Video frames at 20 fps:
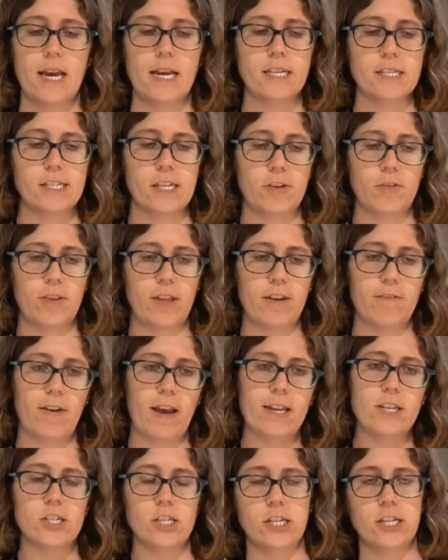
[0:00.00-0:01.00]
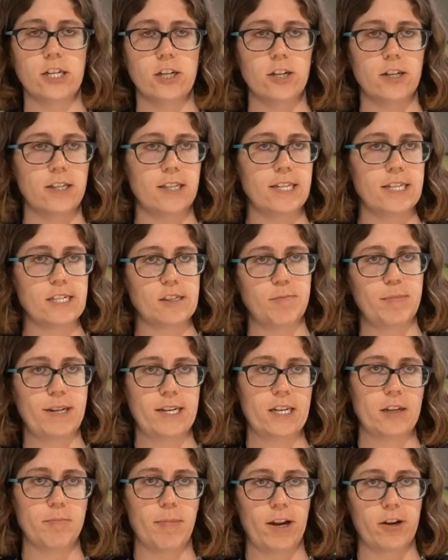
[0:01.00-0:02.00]
And so they've engineered these
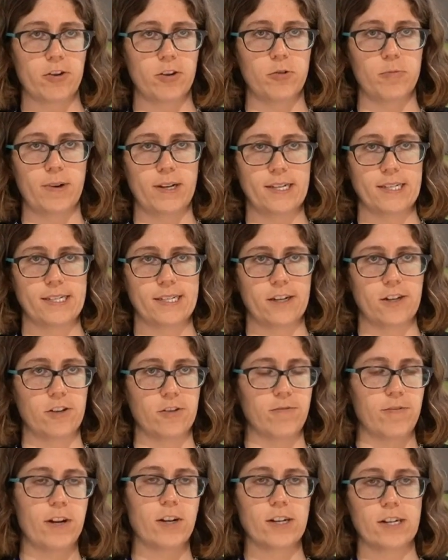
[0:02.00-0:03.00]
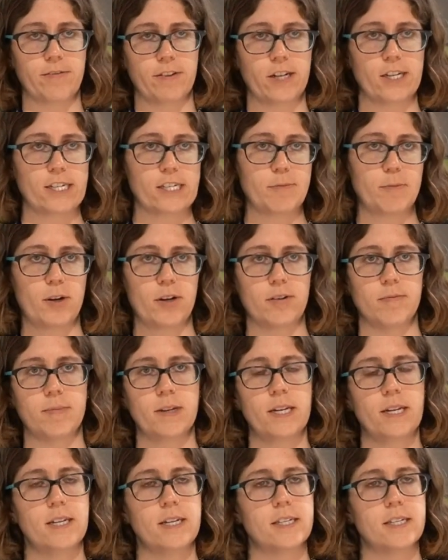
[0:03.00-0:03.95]
mini and micro ones that are very, very small.